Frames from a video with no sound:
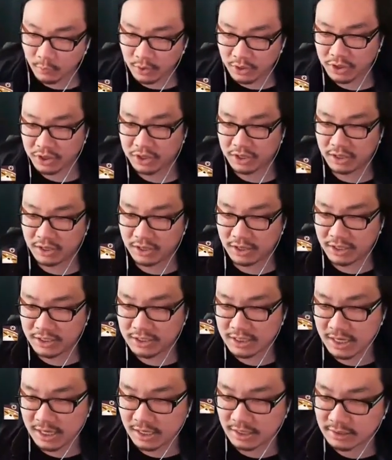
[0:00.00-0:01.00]
with the
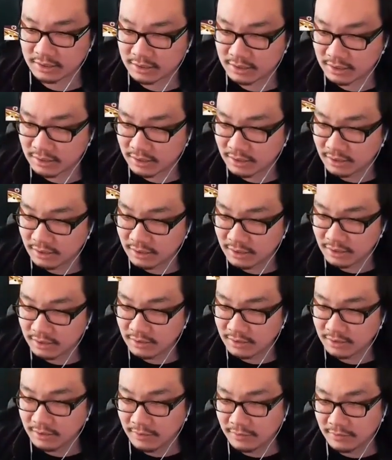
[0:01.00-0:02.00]
text.
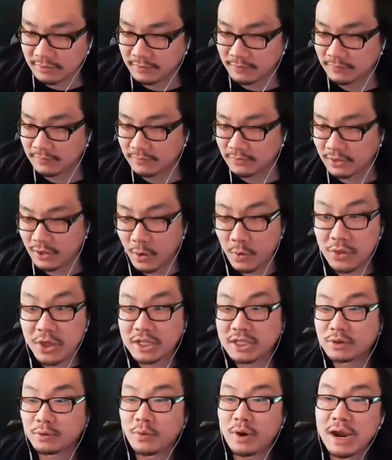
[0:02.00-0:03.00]
Oh,
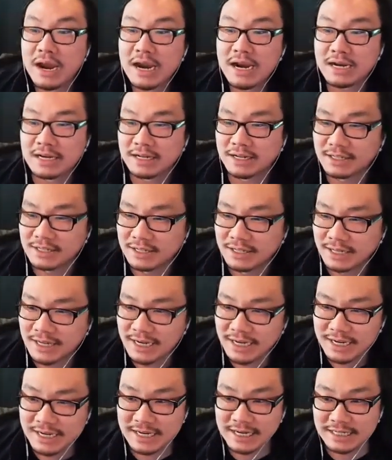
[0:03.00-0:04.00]
that's right.
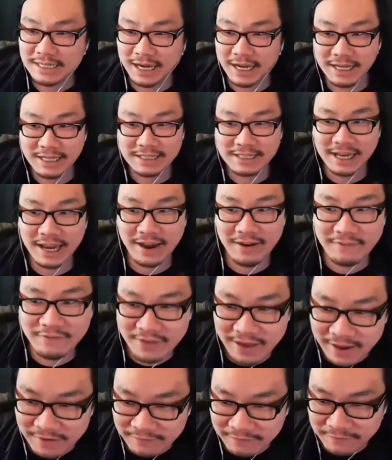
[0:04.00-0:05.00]
He does have
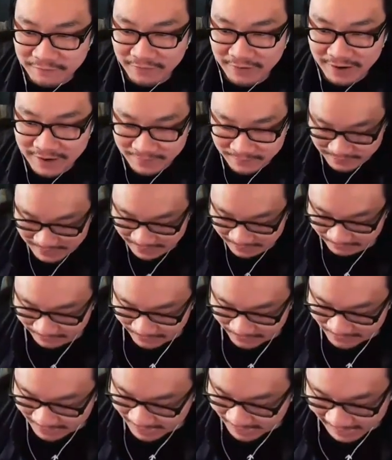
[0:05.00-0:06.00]
that framed. I
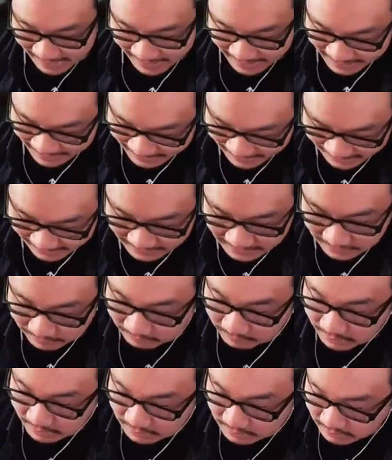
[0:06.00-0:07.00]
forgot. That's
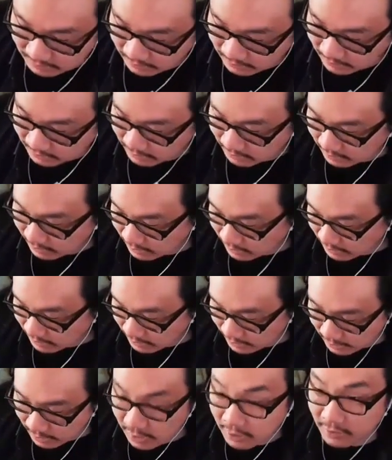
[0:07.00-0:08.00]
amazing.
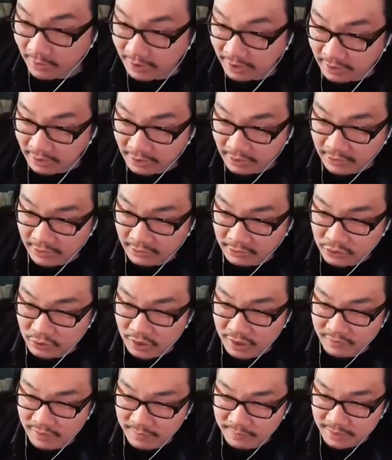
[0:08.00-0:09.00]
All right, here I'll
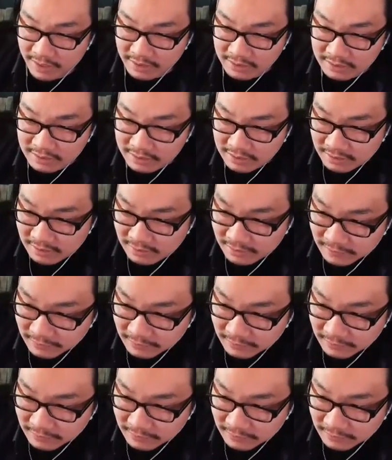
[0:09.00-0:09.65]
try my best.